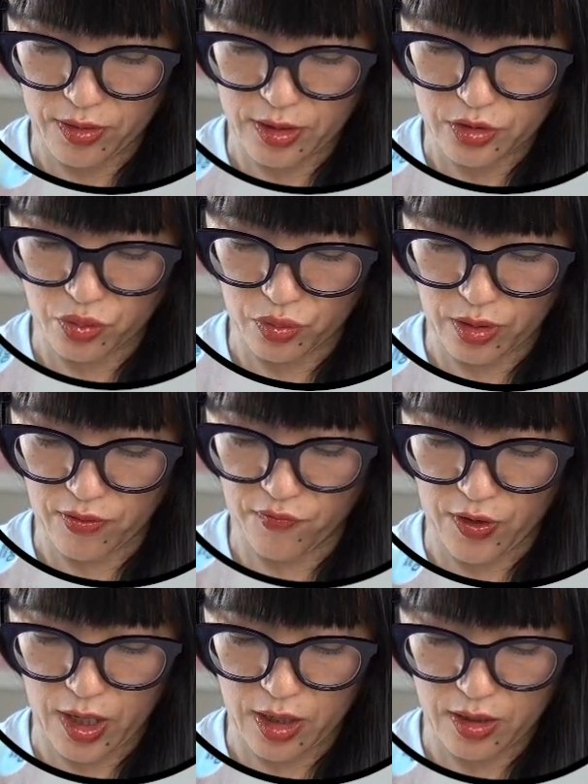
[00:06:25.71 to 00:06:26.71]
That's totally
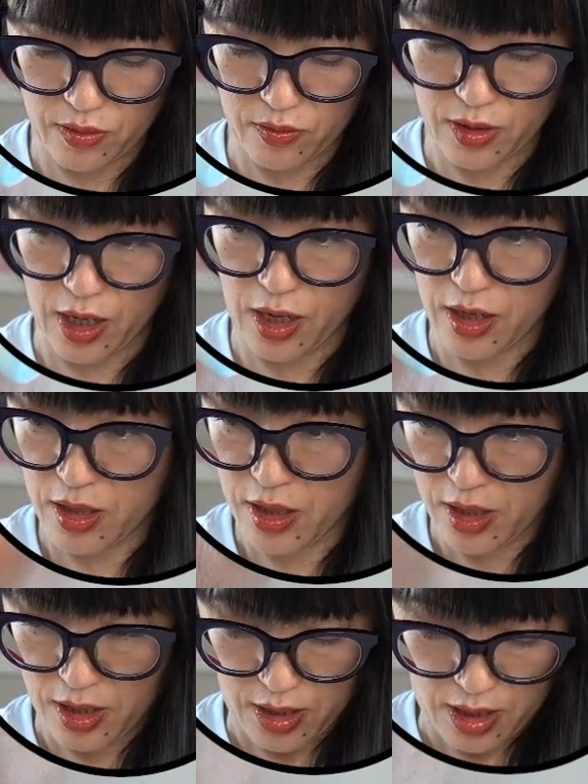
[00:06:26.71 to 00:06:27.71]
fine. Okay.
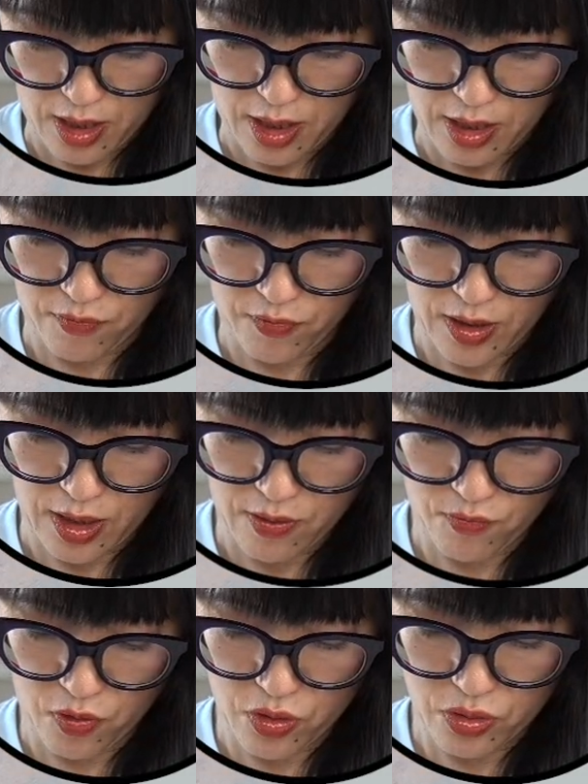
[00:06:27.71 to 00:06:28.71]
And then what I
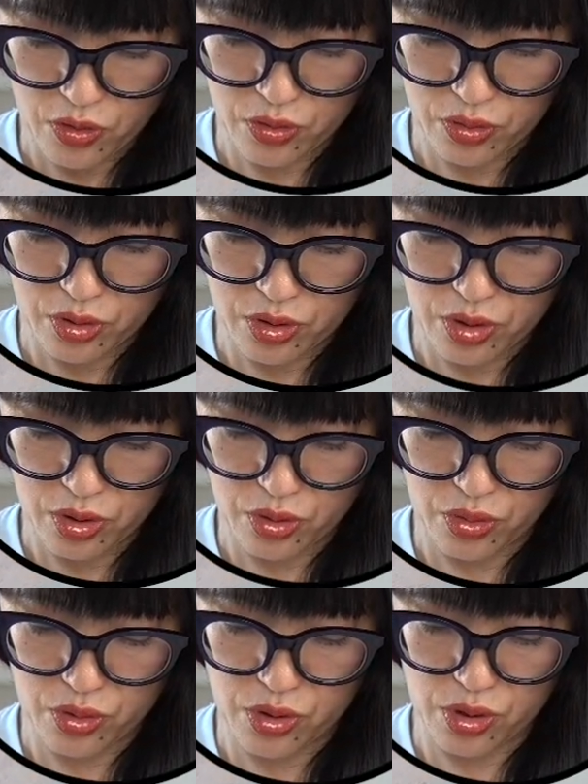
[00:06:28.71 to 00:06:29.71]
want you
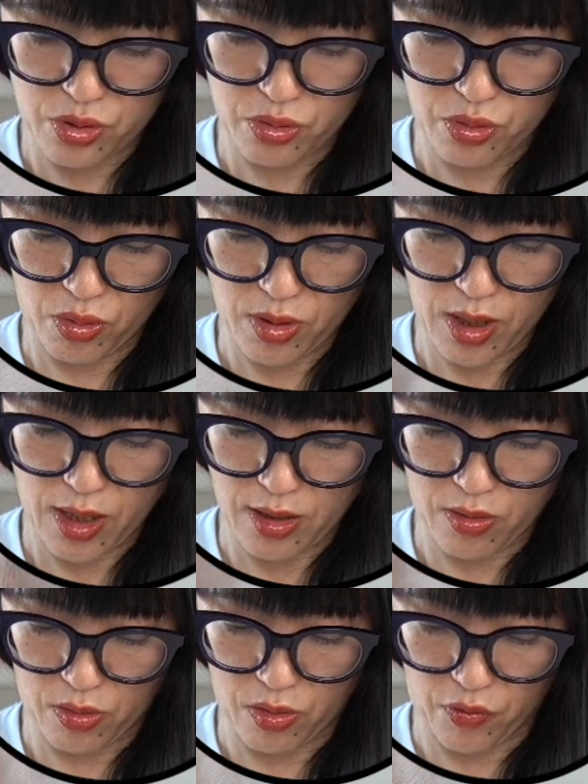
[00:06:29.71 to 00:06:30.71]
to do, don't color
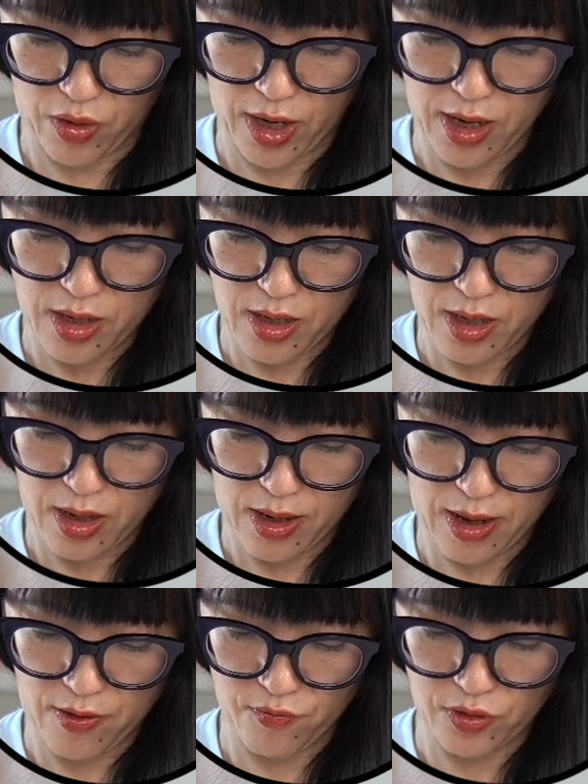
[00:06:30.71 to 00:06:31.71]
all the way.
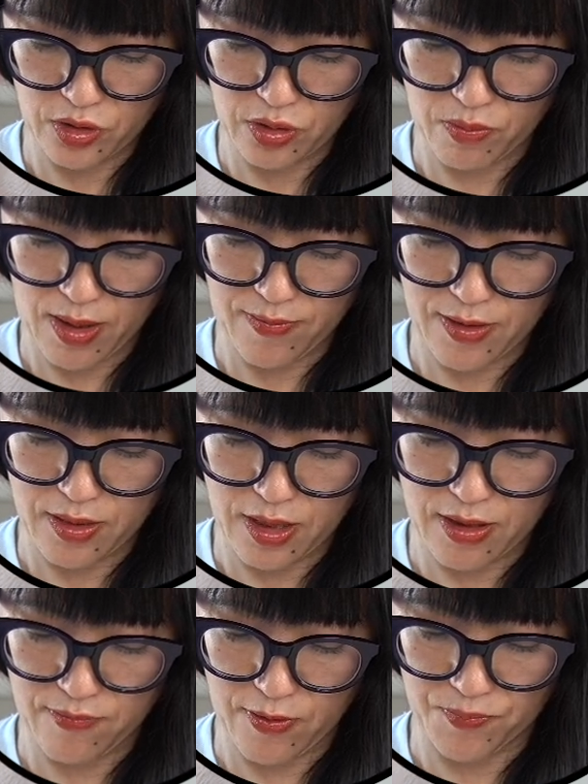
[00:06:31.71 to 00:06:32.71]
I want you to maybe
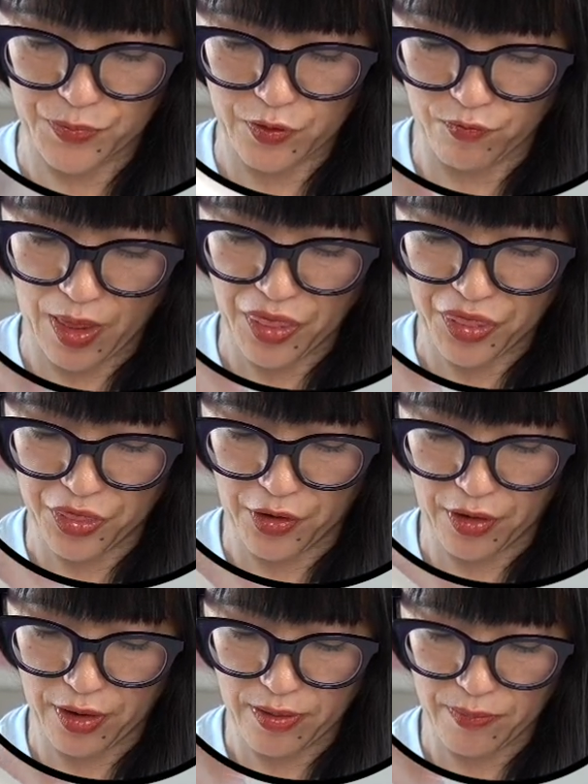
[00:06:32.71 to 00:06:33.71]
leave
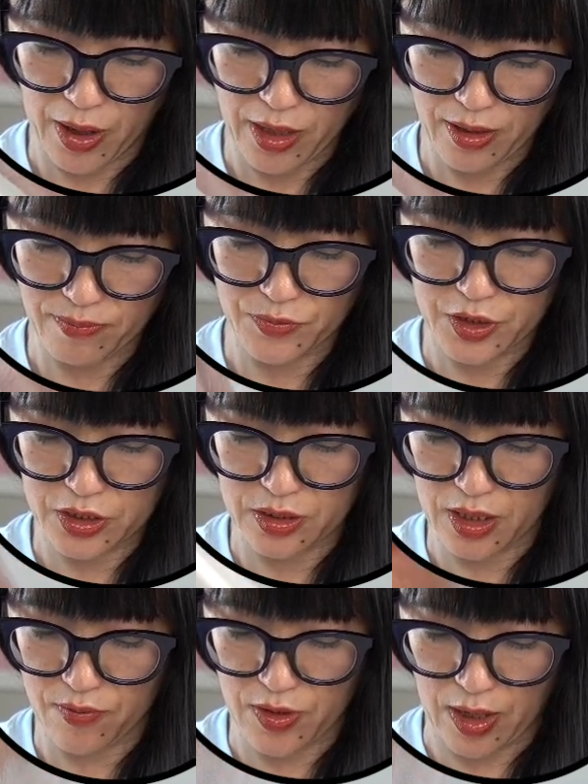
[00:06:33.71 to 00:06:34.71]
1/3 bottom. Just
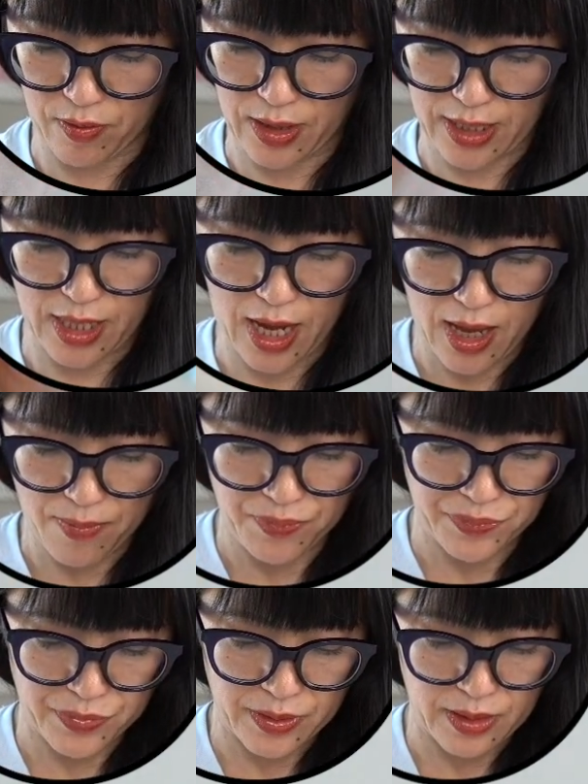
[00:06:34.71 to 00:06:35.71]
leave it out like that.
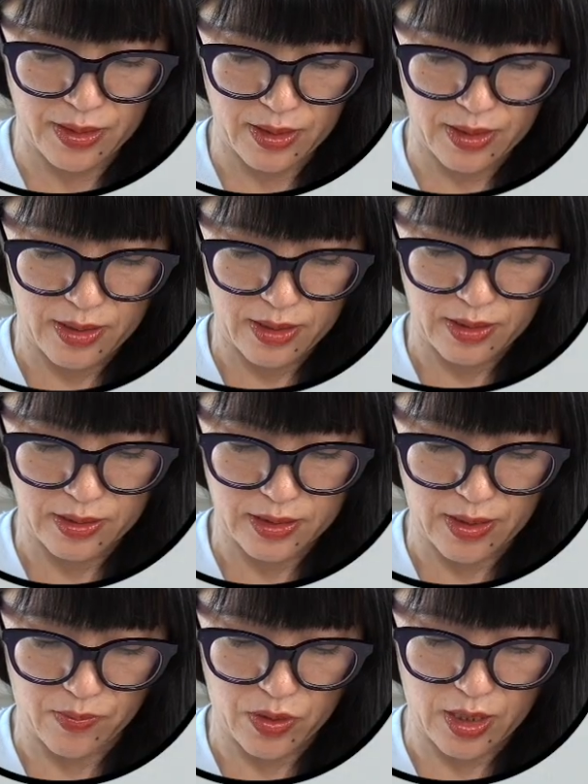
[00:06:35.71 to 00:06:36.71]

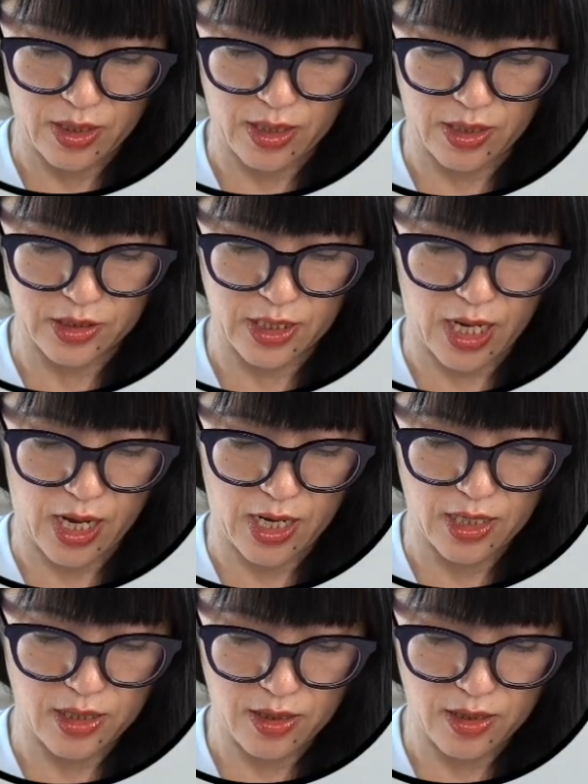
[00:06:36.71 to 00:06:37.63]
Same thing other side.